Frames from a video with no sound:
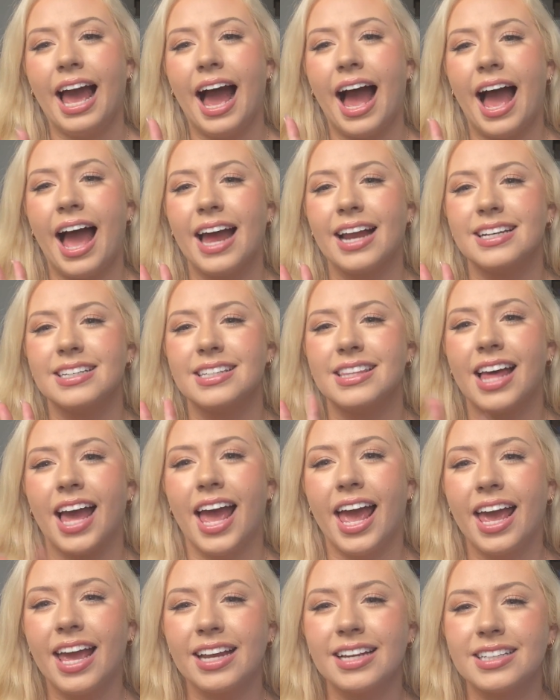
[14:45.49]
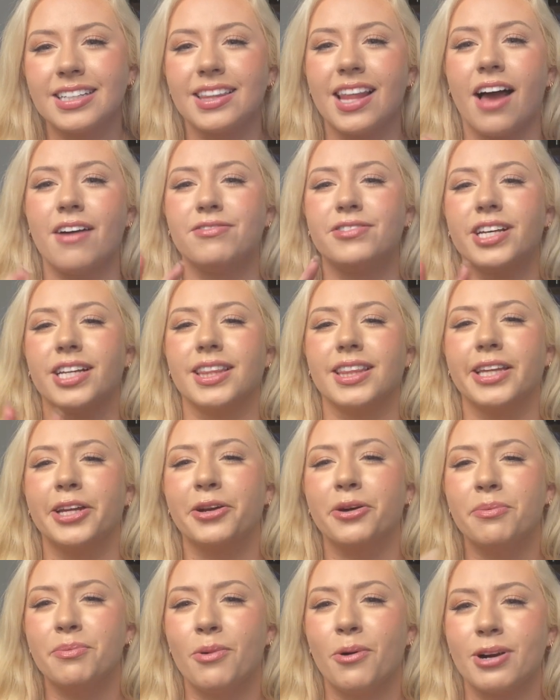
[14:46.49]
and the end left a
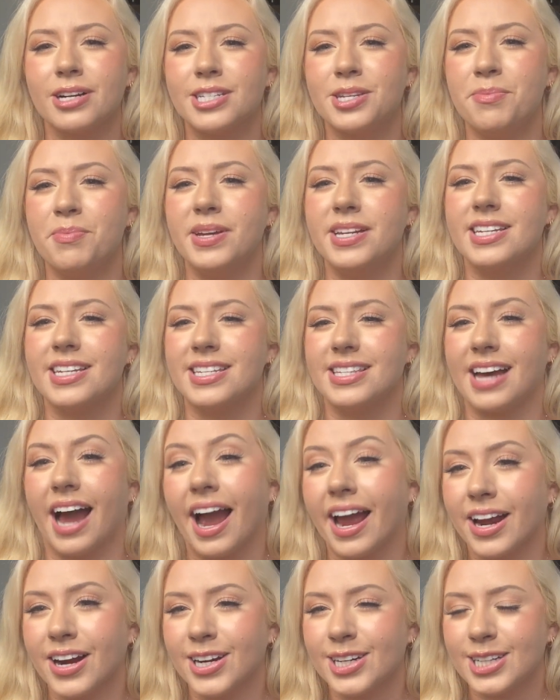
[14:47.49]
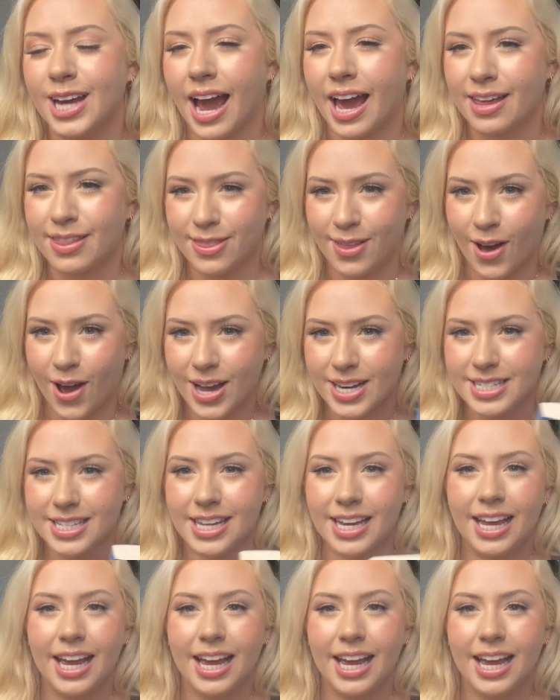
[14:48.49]
little more to be desired, I thought.